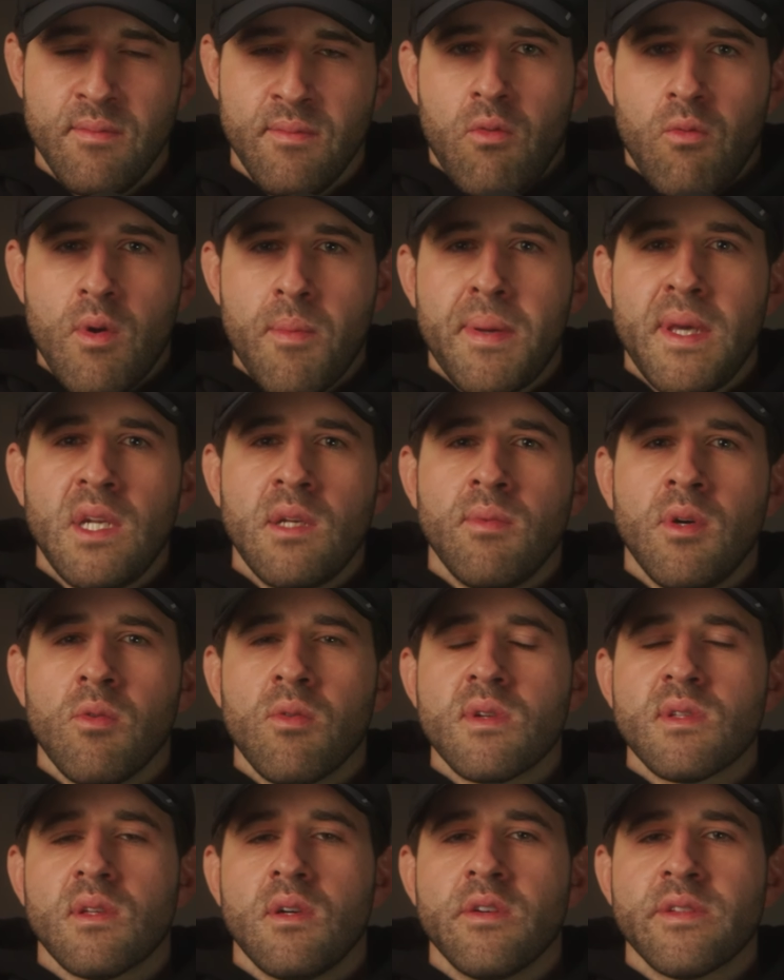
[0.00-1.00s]
Repeatable
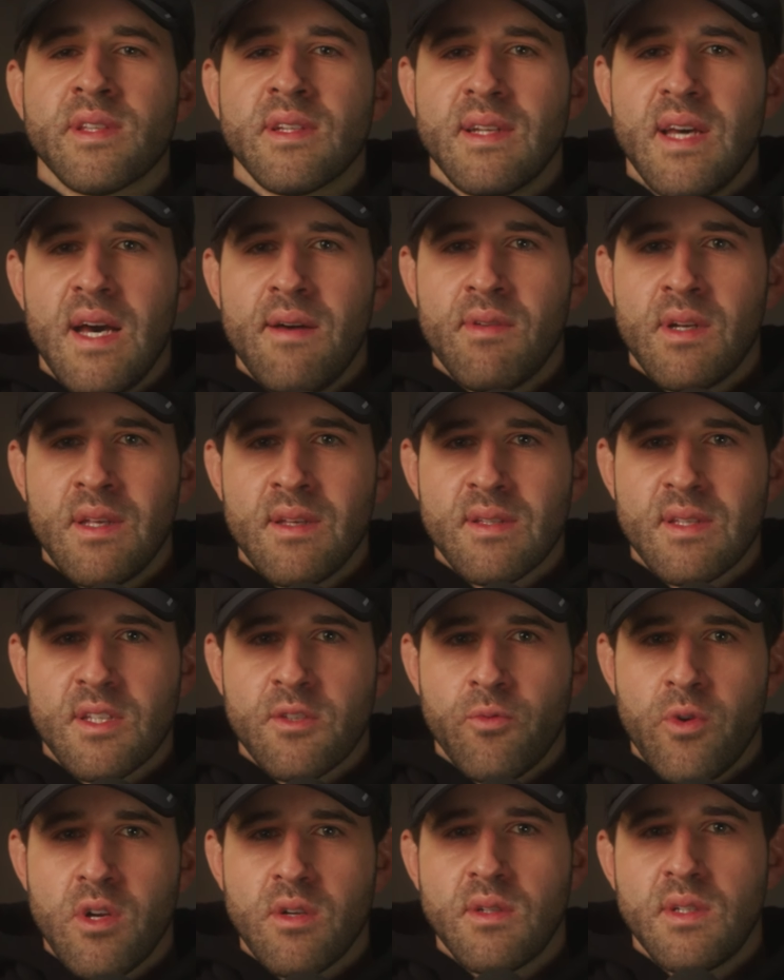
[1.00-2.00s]
results and evidence is
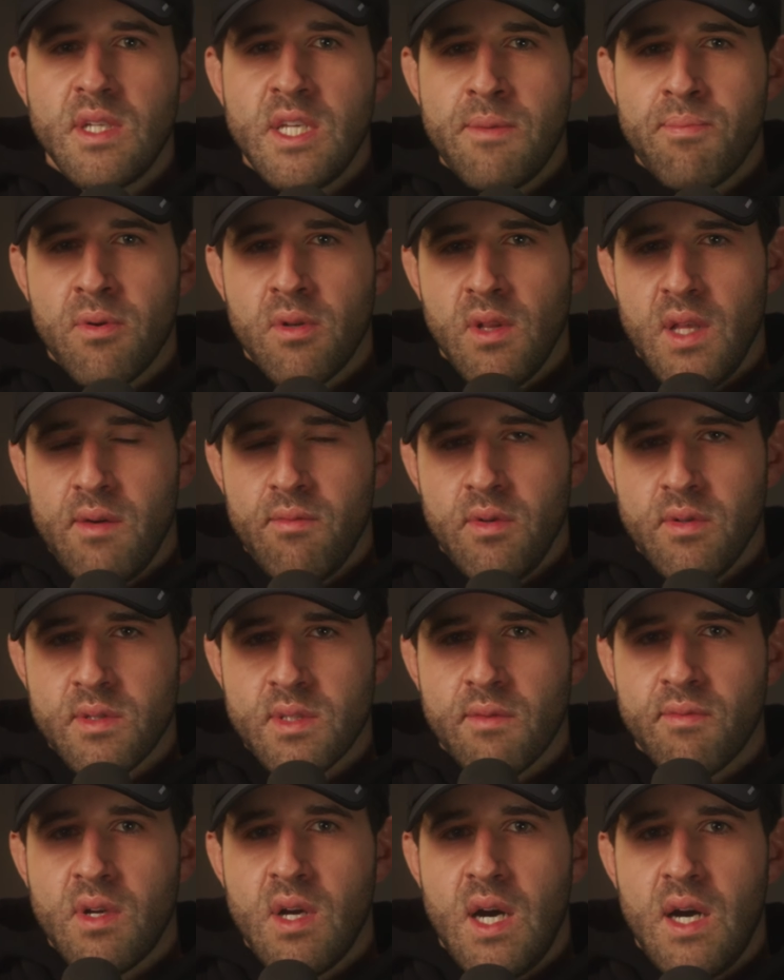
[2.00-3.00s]
where deeper levels
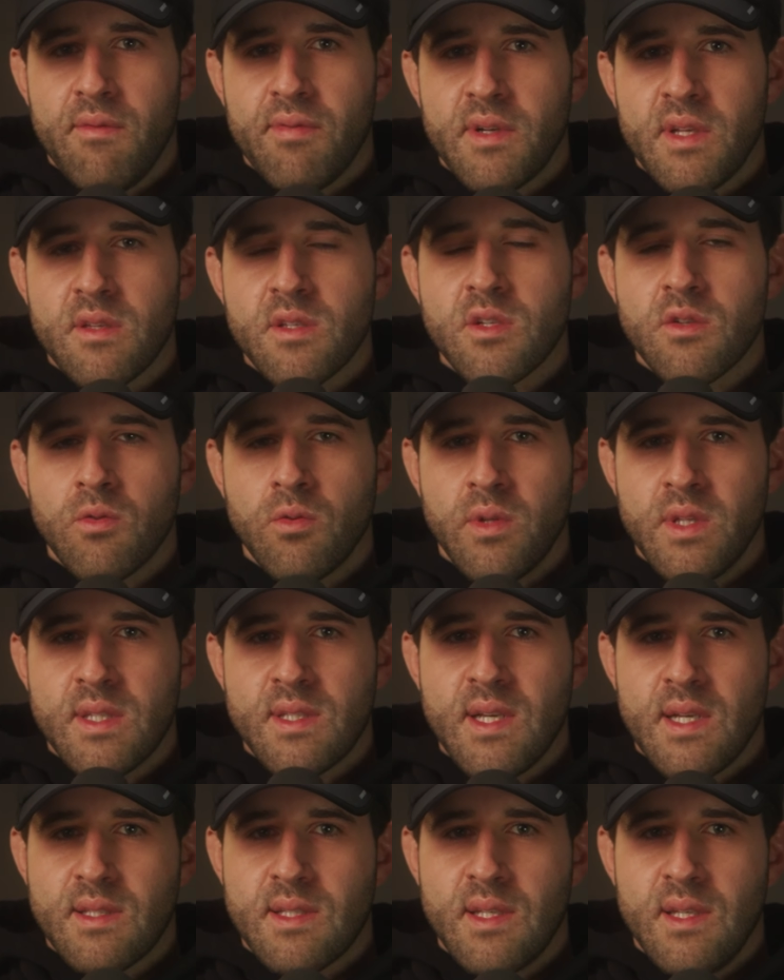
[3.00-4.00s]
of confidence truly
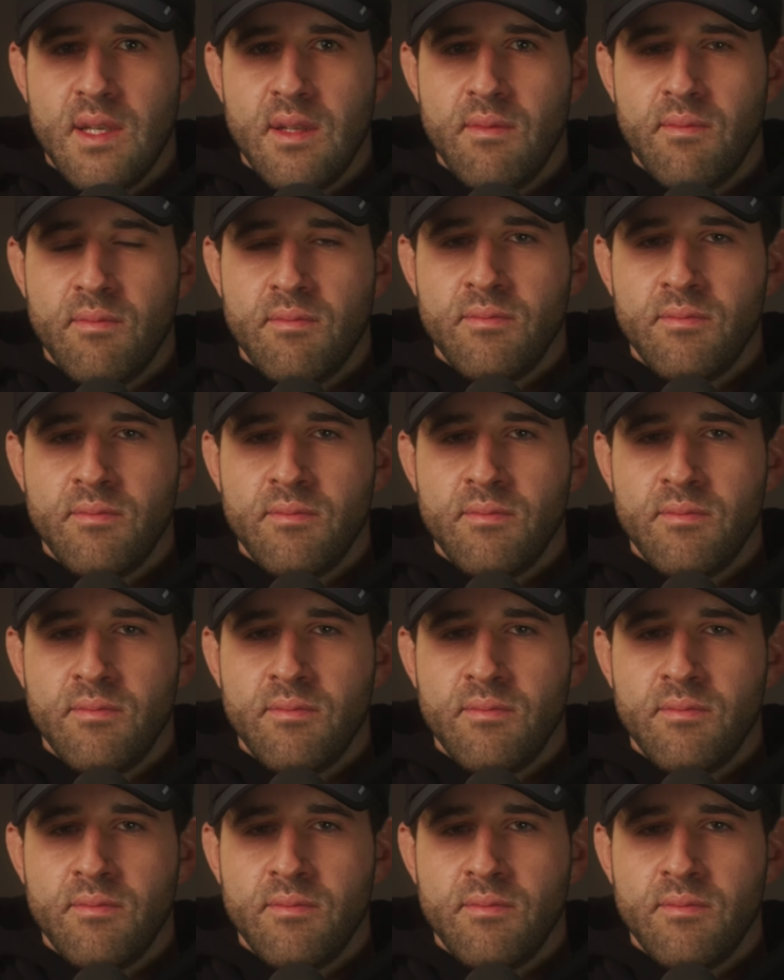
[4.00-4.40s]
sets in.